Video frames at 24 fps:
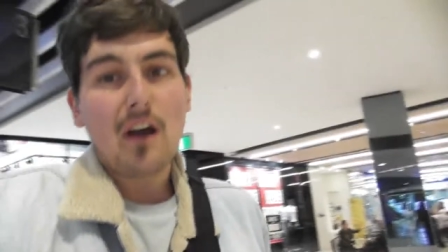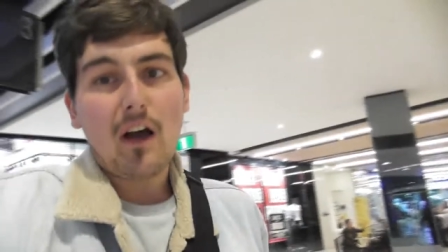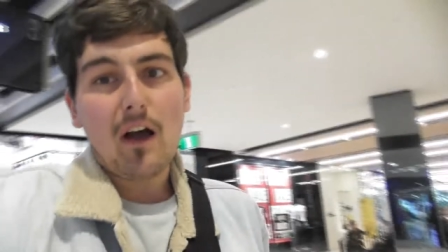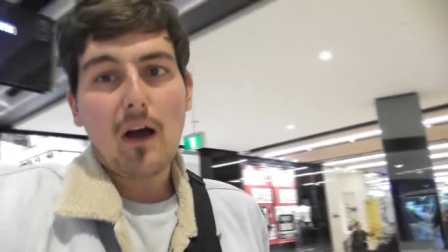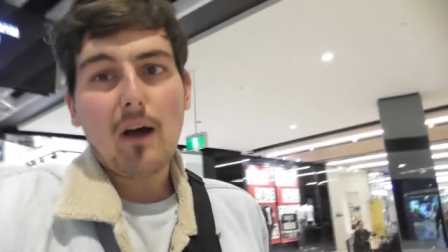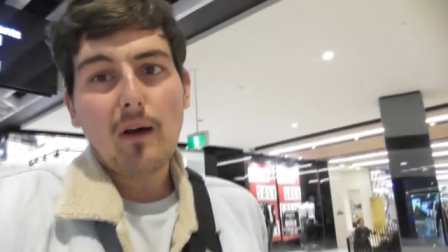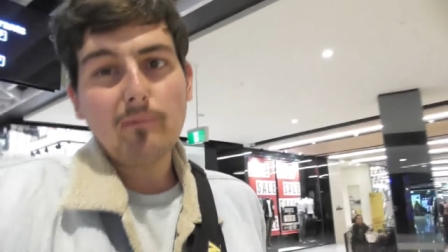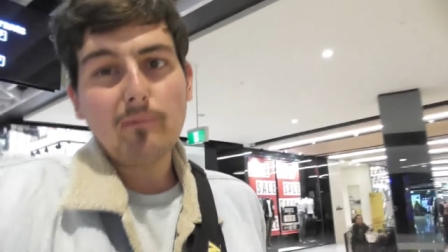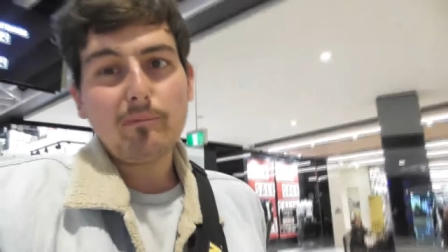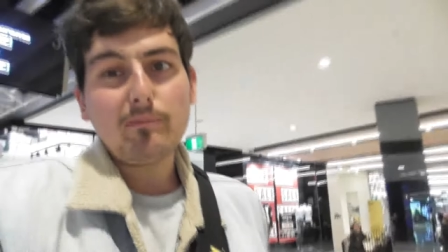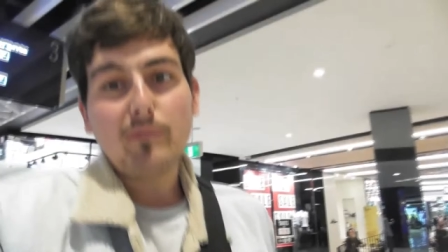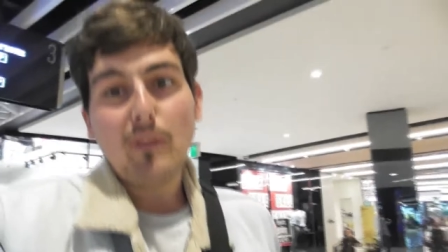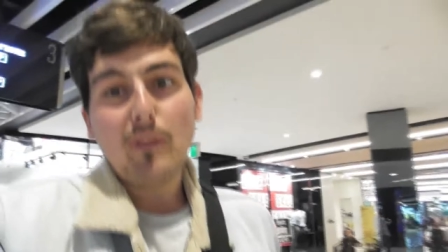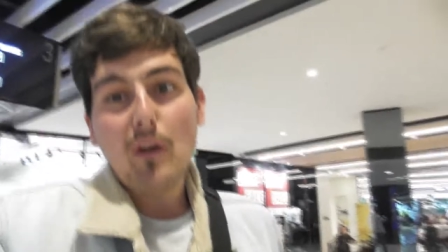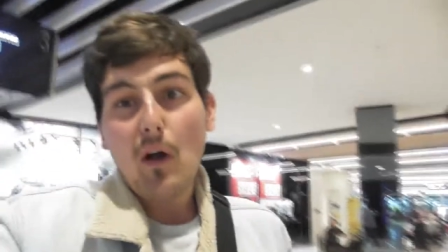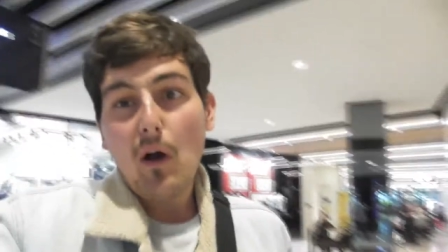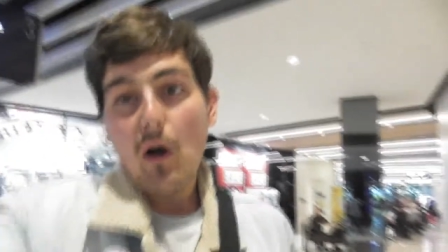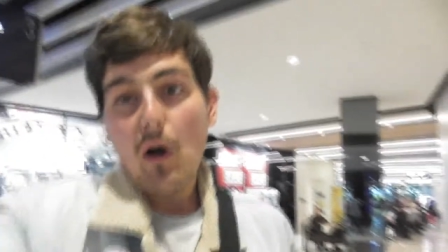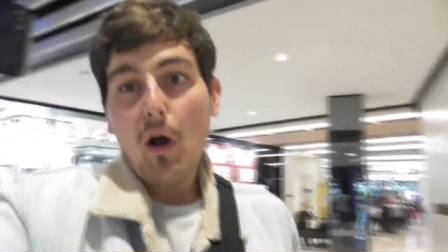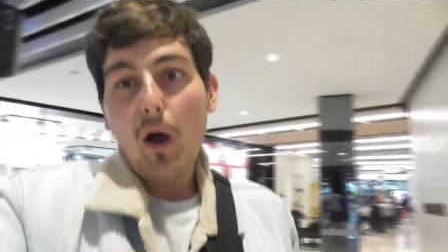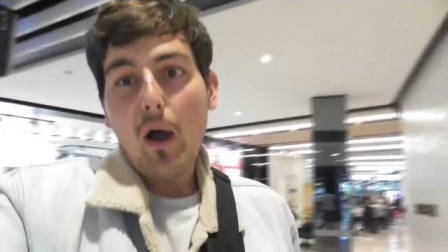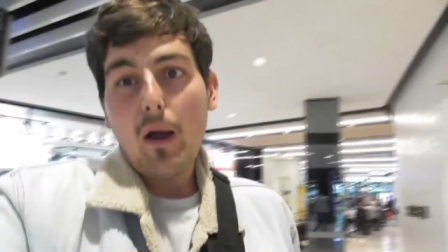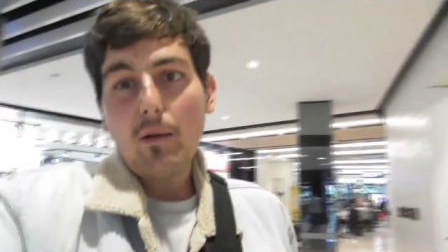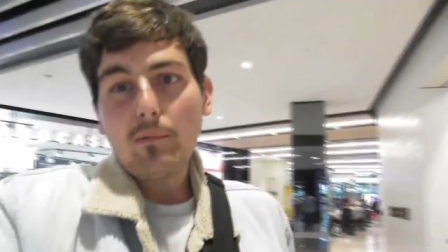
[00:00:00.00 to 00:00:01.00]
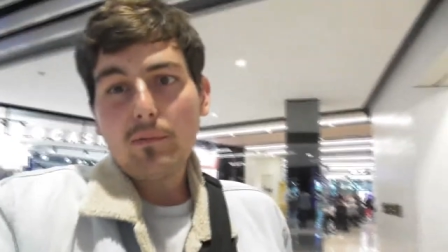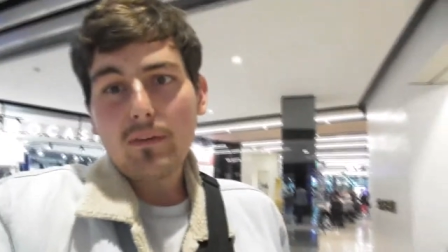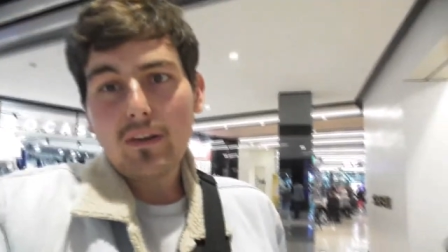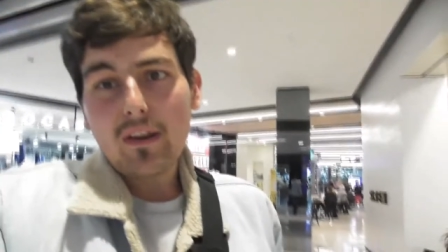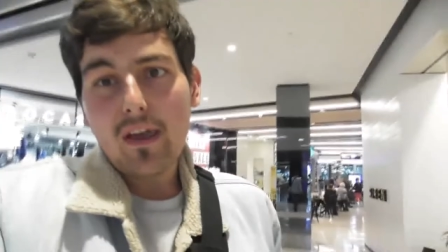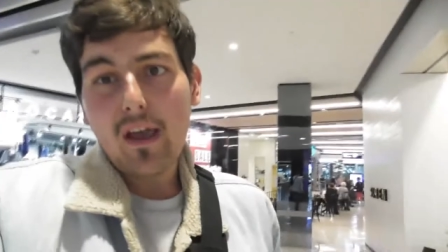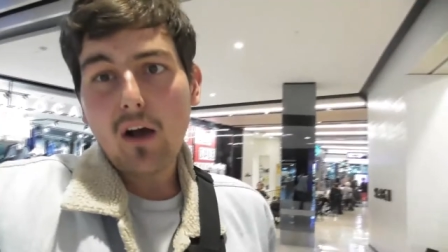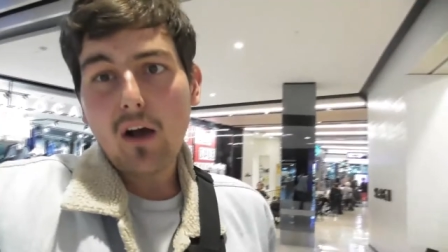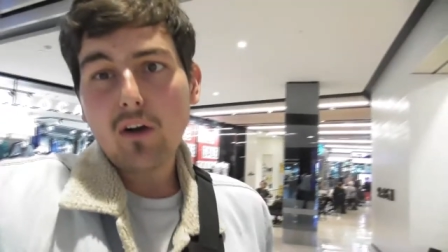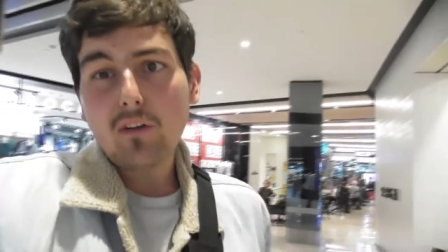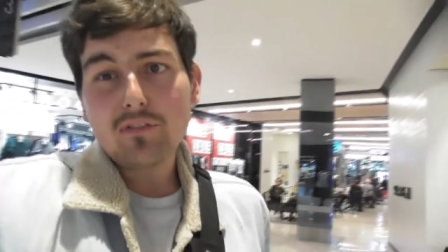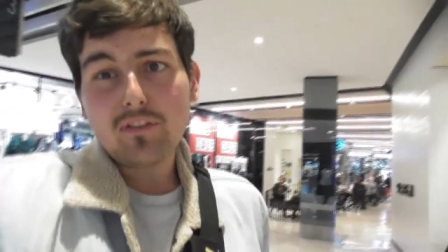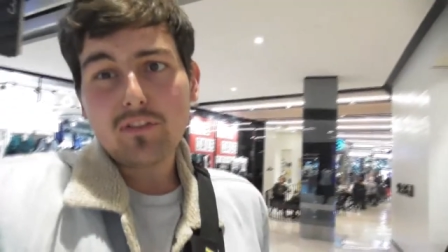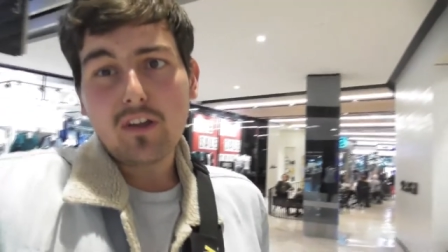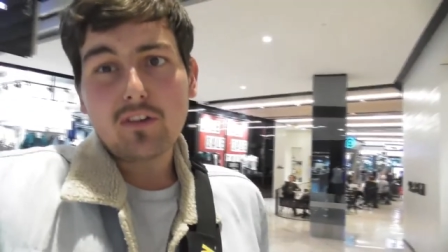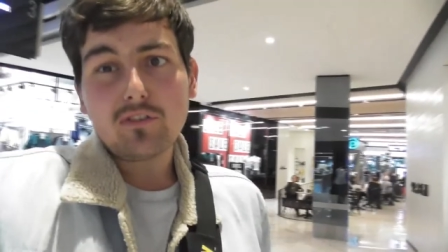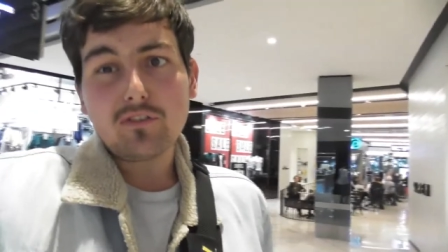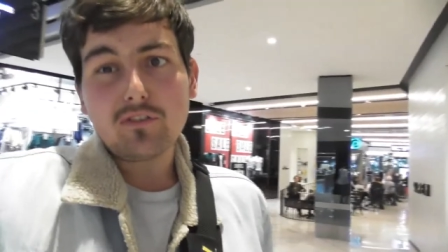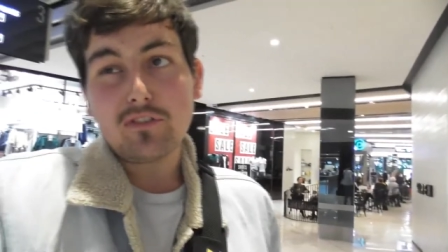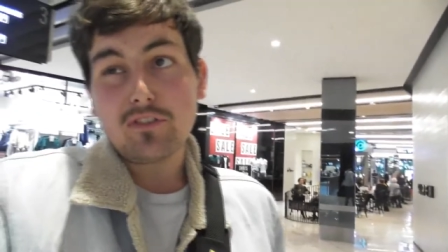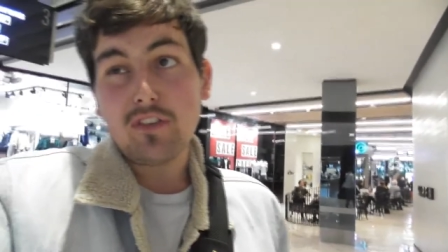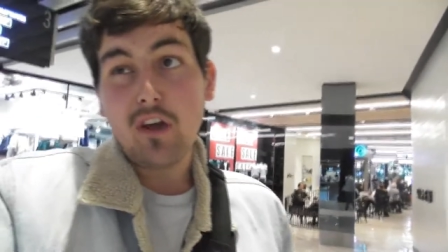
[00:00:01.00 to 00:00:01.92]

I'm gonna head down to